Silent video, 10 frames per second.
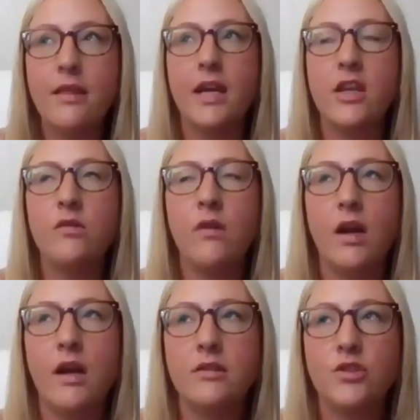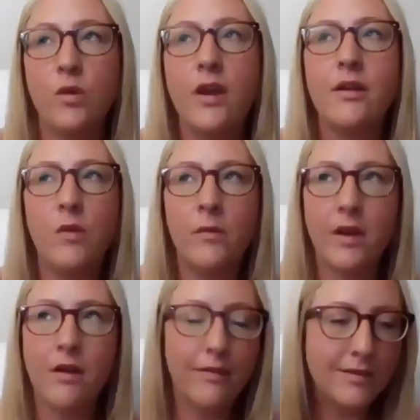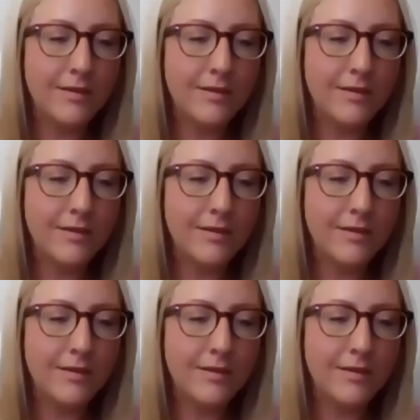that you join what we call the